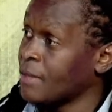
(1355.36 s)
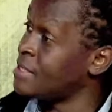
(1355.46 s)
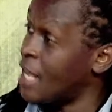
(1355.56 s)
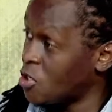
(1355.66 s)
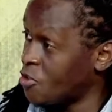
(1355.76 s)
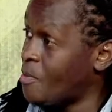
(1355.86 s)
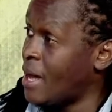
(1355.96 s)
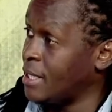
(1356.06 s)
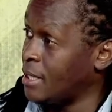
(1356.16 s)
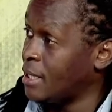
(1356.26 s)
This is a lot of
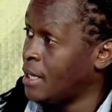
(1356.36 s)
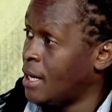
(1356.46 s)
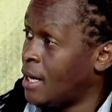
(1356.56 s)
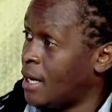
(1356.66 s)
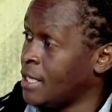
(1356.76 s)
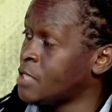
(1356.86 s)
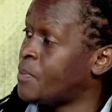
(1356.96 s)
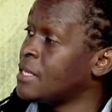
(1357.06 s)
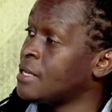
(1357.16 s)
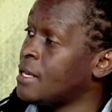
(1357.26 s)
money. Uh, it is
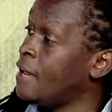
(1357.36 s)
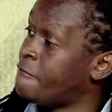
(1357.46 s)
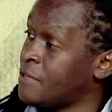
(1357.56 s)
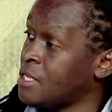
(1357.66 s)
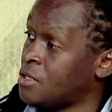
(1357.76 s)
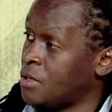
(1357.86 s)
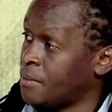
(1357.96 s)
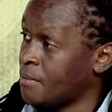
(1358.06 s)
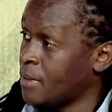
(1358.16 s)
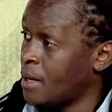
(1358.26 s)
paid every
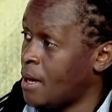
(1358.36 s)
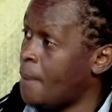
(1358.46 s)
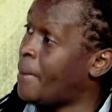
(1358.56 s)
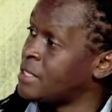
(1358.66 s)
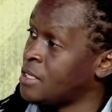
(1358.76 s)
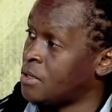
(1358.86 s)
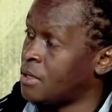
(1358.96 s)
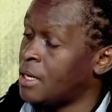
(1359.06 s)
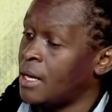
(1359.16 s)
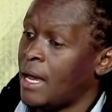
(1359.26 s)
season, season. Uh-huh. per yeah.
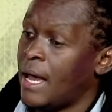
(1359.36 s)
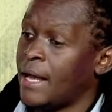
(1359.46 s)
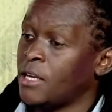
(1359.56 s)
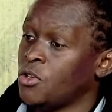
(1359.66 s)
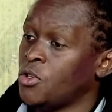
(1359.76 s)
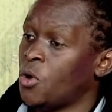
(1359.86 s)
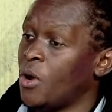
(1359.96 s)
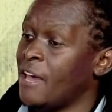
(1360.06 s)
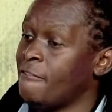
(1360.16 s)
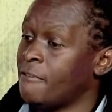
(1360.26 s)
season. Yeah. And you
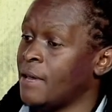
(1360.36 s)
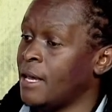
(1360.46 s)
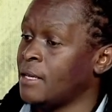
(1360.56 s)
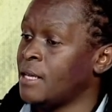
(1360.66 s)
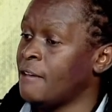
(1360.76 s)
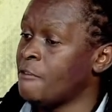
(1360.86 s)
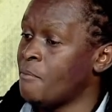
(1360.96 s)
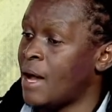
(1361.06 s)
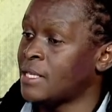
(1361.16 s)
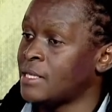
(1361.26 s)
know, every in every
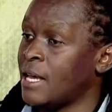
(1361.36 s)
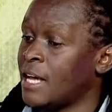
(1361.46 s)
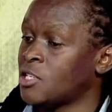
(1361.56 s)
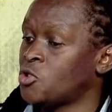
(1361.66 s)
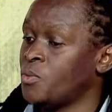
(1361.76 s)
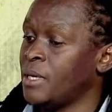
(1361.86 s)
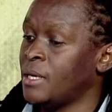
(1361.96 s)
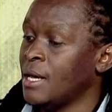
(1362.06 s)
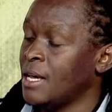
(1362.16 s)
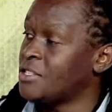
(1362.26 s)
match there has to
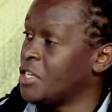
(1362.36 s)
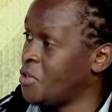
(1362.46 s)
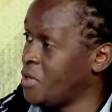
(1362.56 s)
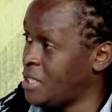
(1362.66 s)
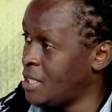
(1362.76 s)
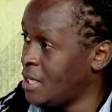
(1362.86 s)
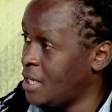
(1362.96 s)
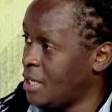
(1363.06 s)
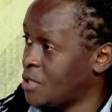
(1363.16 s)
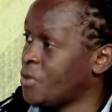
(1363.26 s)
be security.
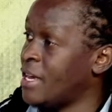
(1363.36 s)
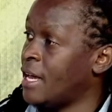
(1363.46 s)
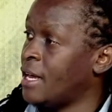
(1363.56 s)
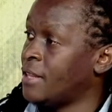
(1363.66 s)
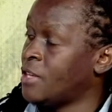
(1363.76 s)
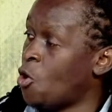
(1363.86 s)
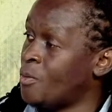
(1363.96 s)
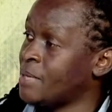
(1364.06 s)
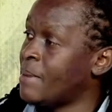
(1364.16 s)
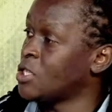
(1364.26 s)
Yes. So the uh, the
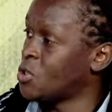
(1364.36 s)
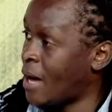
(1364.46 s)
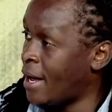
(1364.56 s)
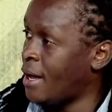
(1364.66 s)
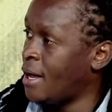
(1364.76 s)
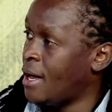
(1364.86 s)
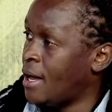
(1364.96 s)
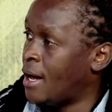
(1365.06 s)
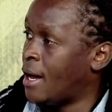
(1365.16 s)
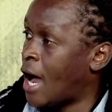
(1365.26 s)
home team has to hire
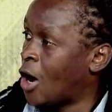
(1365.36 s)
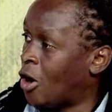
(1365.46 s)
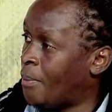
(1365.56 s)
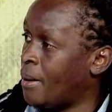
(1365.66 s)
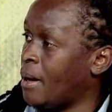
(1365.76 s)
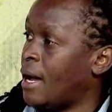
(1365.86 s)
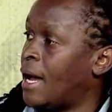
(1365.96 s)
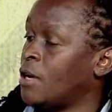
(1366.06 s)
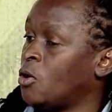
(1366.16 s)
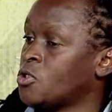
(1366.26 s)
uh, a cop
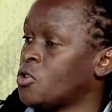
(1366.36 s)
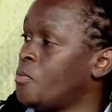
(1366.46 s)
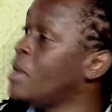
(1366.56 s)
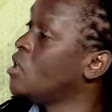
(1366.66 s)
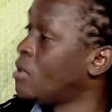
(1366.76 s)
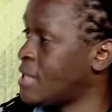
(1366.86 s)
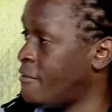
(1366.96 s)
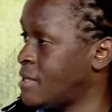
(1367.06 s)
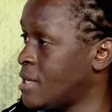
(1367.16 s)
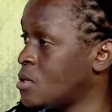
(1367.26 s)
yeah. and also medical
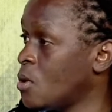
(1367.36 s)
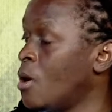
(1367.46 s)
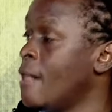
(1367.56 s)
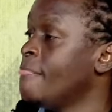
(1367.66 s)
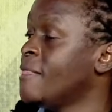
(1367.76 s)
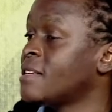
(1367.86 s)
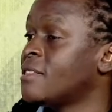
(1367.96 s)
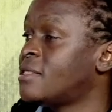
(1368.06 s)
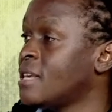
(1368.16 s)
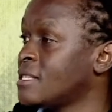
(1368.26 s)
services. So these are
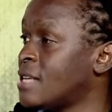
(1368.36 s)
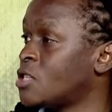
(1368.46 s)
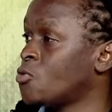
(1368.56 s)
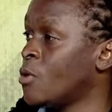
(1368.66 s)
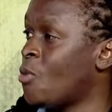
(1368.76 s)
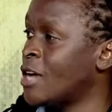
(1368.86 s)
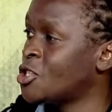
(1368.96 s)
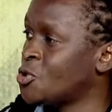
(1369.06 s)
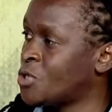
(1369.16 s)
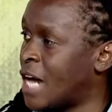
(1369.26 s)
the things that we want
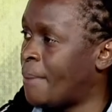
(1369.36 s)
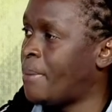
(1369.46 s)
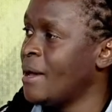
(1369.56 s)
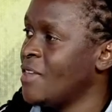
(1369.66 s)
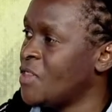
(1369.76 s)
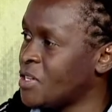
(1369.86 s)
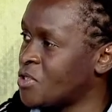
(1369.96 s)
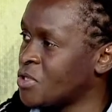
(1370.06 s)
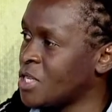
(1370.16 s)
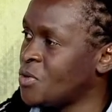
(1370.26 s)
to tap the
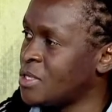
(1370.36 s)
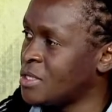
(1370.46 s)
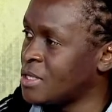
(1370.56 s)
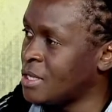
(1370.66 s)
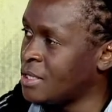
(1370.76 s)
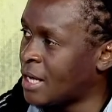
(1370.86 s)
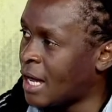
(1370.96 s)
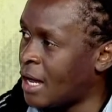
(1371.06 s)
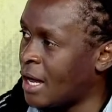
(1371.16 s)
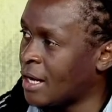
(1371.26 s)
resources, which is in the
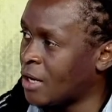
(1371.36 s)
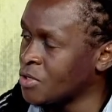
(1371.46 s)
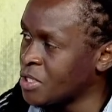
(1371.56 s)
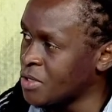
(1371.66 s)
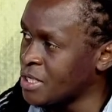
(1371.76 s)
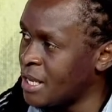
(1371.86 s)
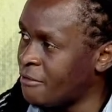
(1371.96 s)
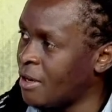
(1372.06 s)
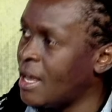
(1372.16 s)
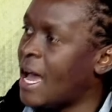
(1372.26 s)
uh, constituency
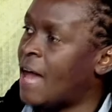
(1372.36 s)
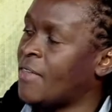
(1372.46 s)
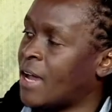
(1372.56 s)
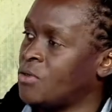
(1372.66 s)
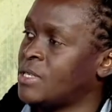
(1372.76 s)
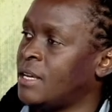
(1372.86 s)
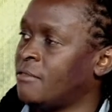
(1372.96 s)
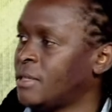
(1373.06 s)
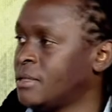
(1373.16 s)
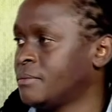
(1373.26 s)
level yeah. and the county
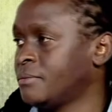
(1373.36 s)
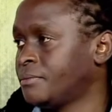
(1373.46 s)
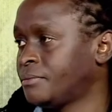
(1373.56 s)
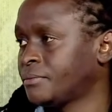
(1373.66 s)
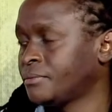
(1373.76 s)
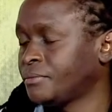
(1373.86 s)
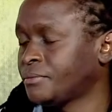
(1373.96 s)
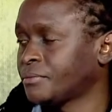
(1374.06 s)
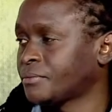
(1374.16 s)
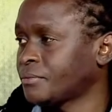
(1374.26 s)
level. A
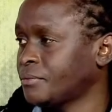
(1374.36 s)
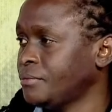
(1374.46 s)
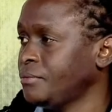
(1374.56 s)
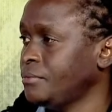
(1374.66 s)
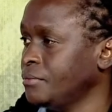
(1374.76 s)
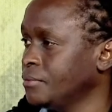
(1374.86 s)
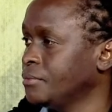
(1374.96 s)
big one there for